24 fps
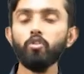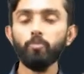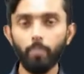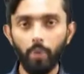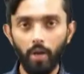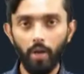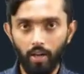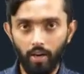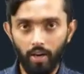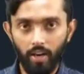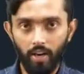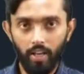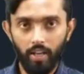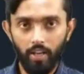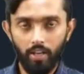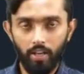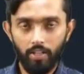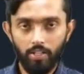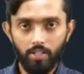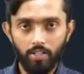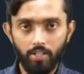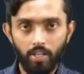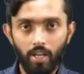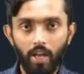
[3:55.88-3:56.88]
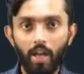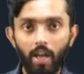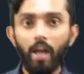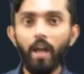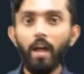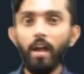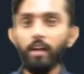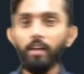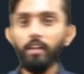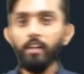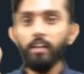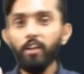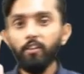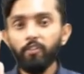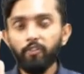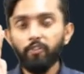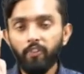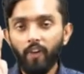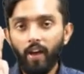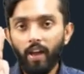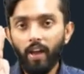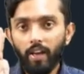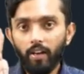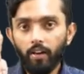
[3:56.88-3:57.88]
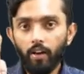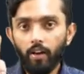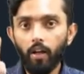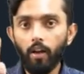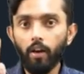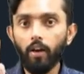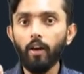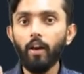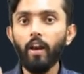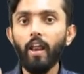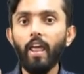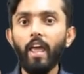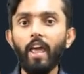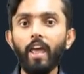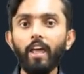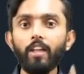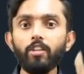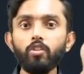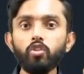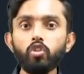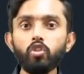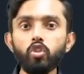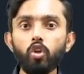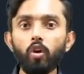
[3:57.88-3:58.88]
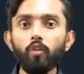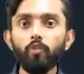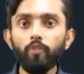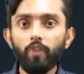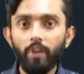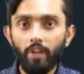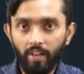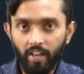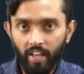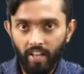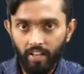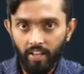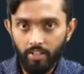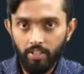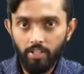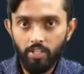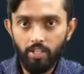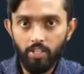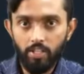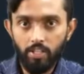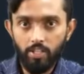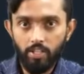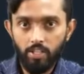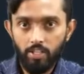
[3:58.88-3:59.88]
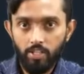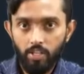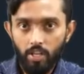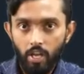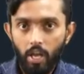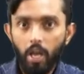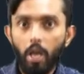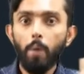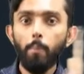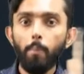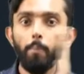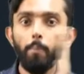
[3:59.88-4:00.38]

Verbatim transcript: of my arrays, define a range of indexes